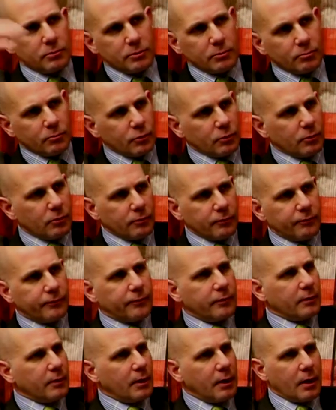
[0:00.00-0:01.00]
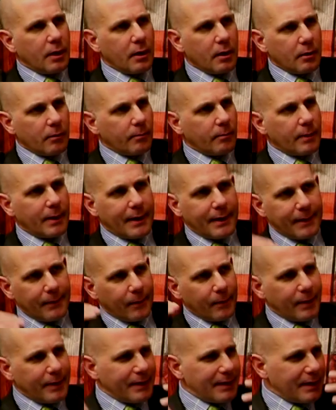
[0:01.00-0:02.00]
you move. Uh,
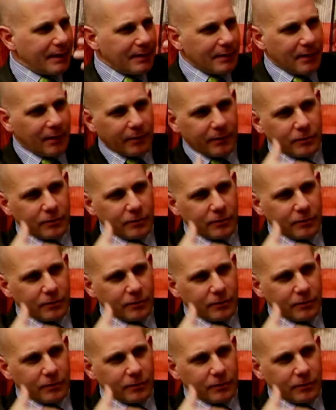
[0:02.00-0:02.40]
and are,